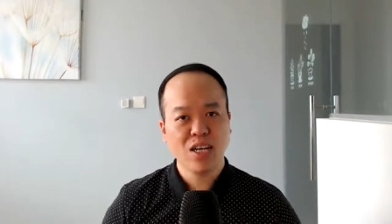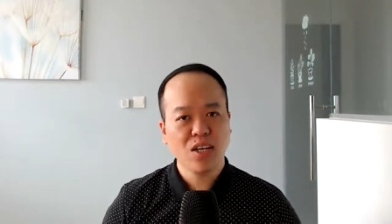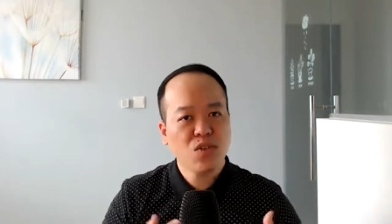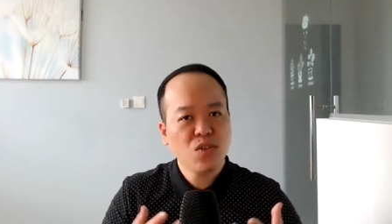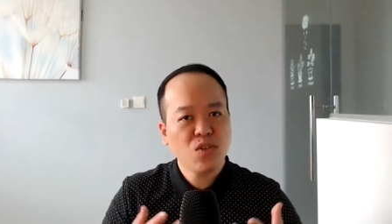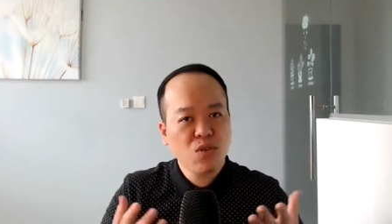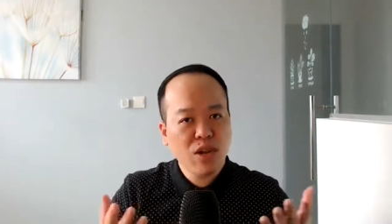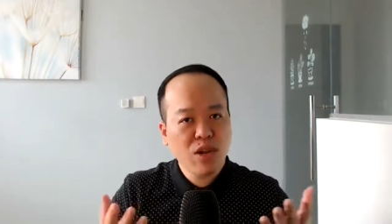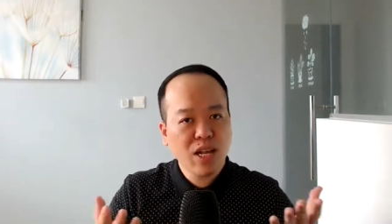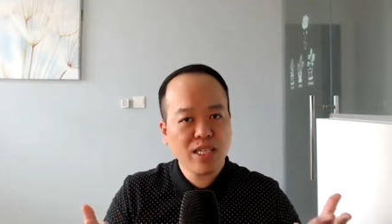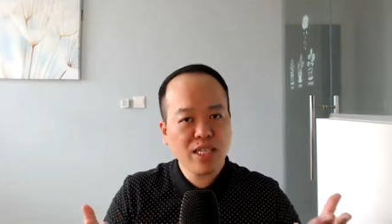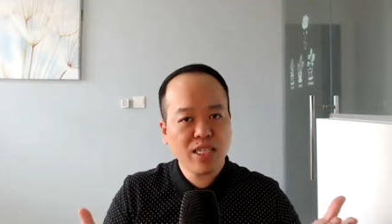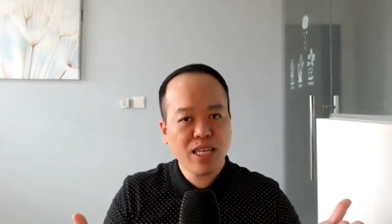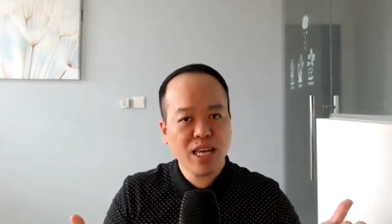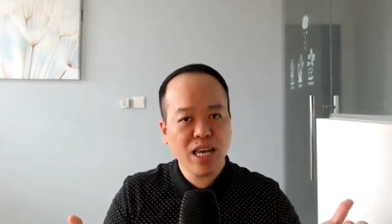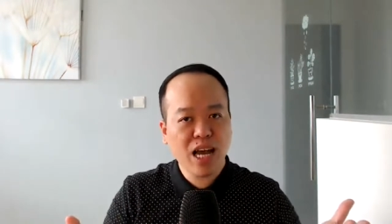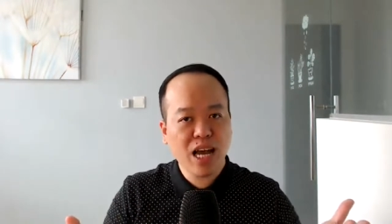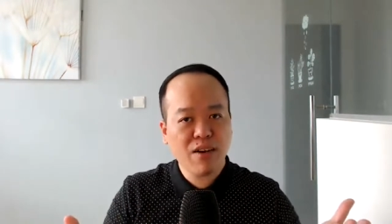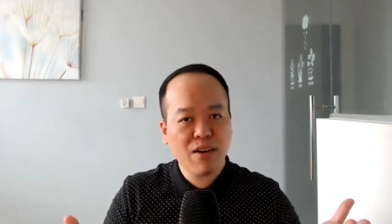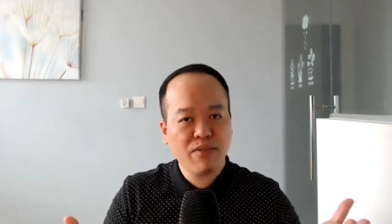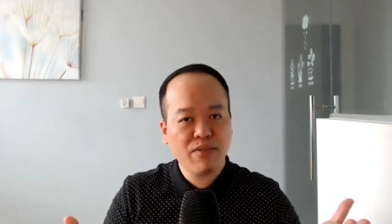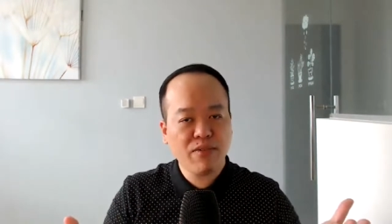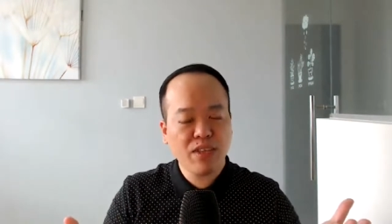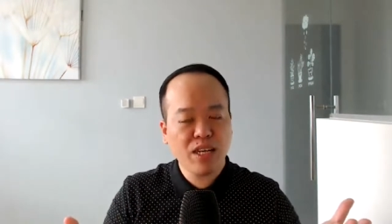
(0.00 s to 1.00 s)
So let's say
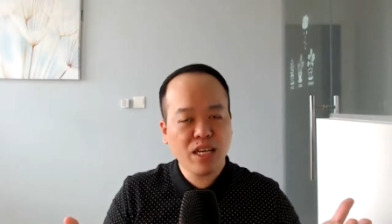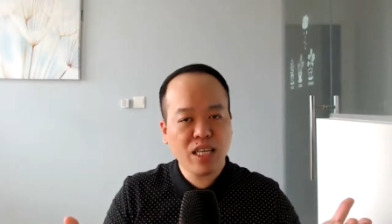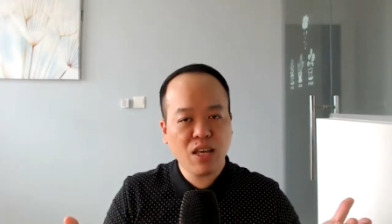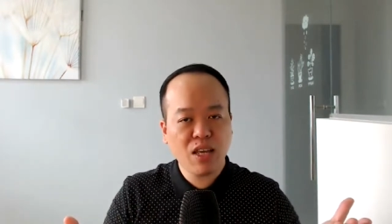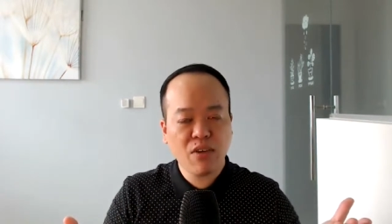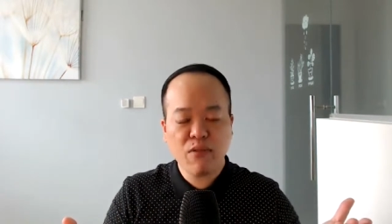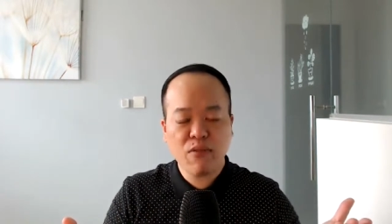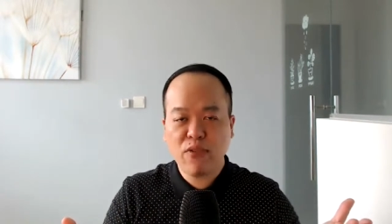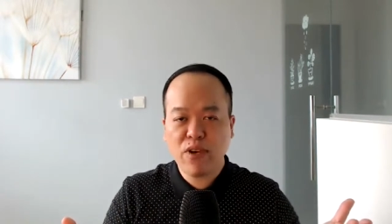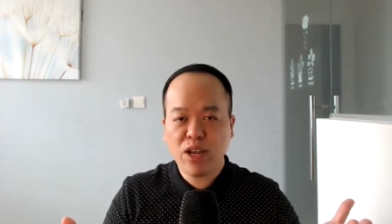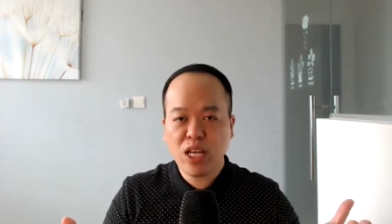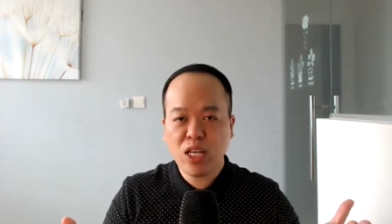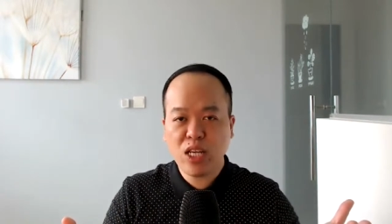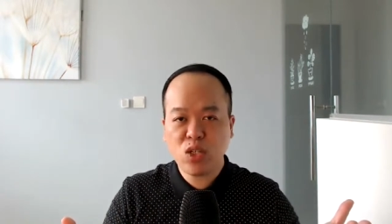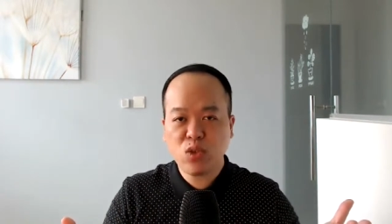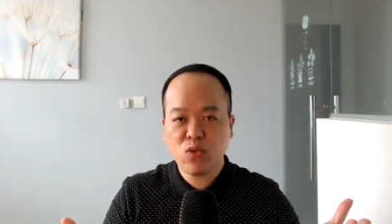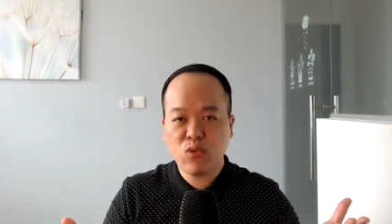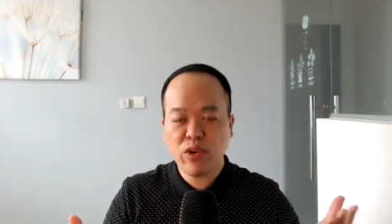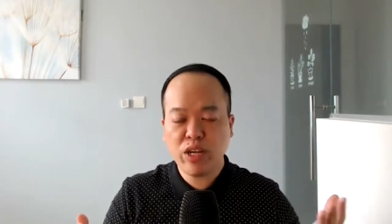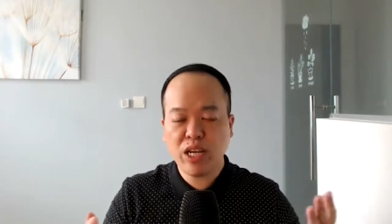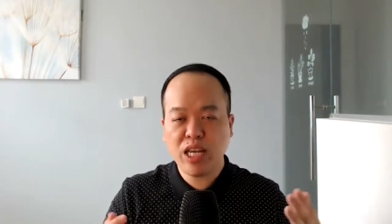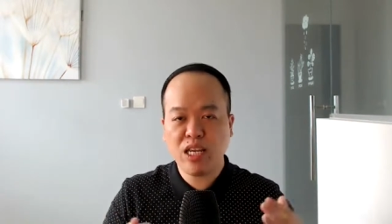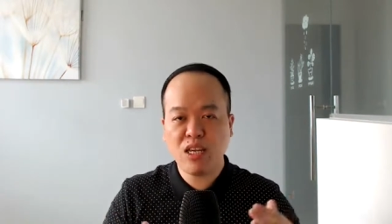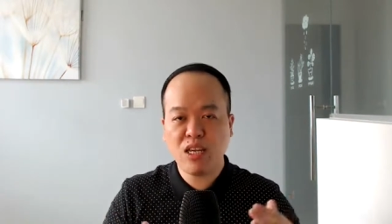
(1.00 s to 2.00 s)
after they finish
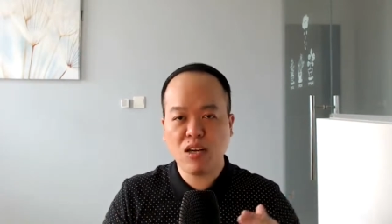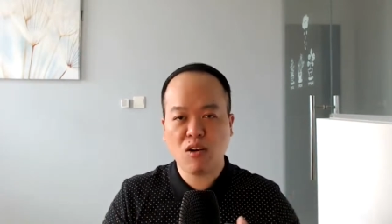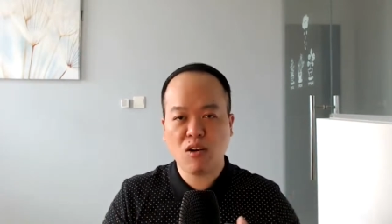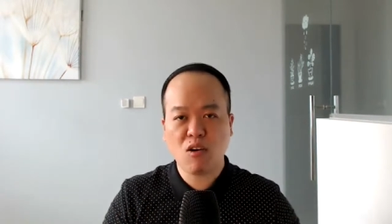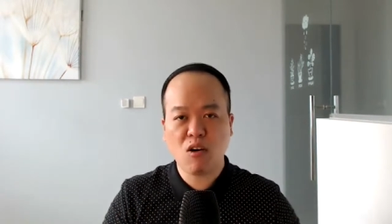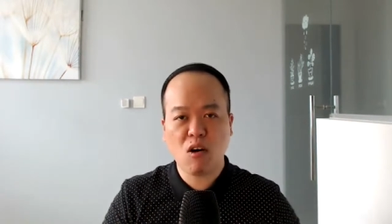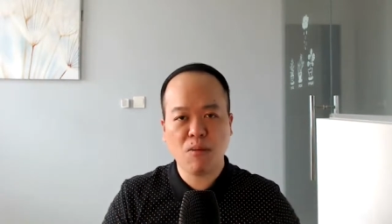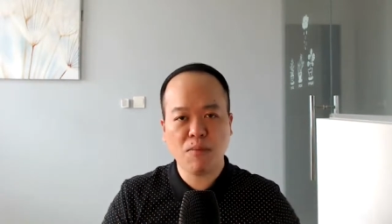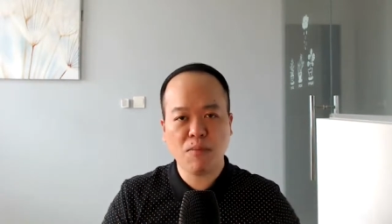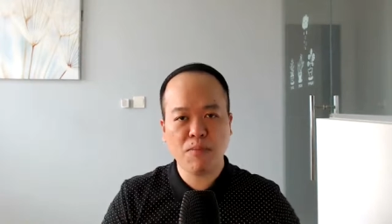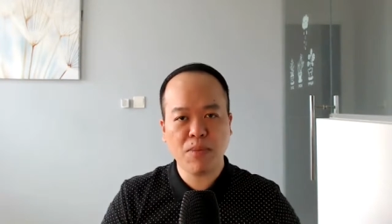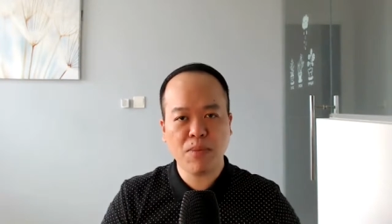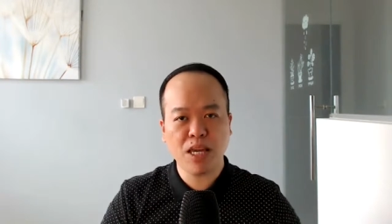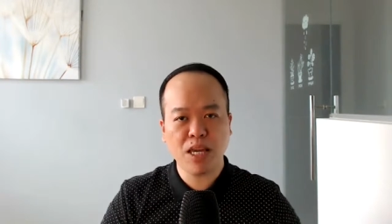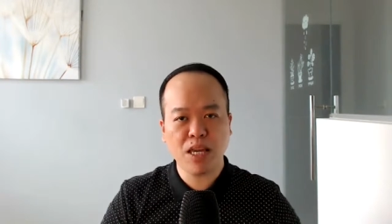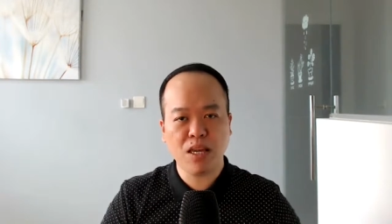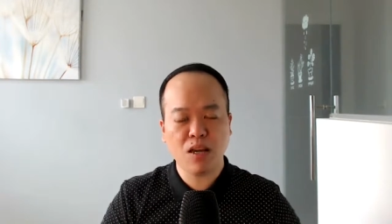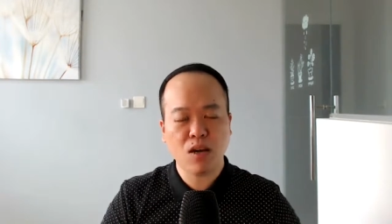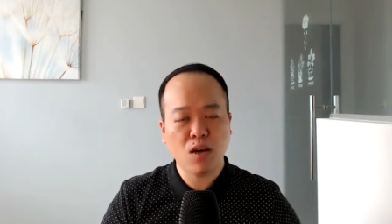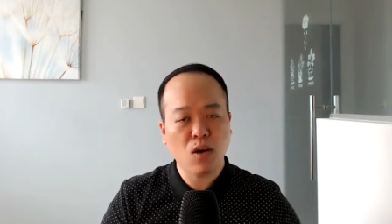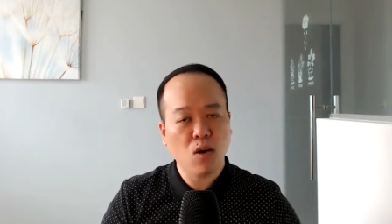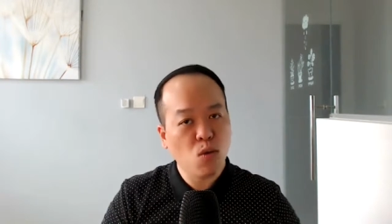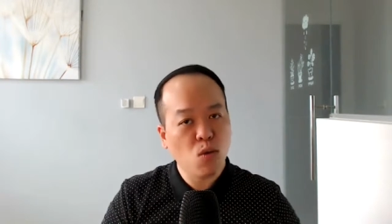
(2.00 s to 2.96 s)
reading your copy,